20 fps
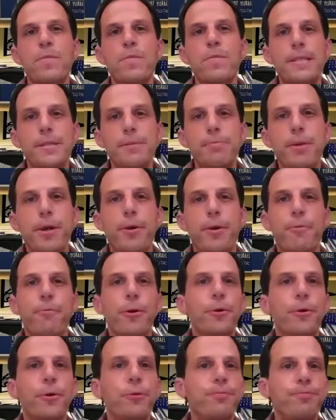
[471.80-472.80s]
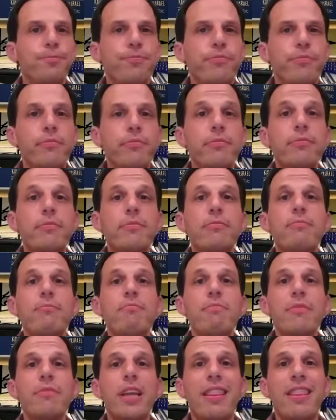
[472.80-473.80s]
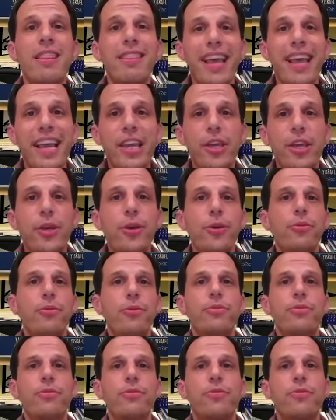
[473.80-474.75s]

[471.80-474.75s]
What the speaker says: This parent wrote, "Thank you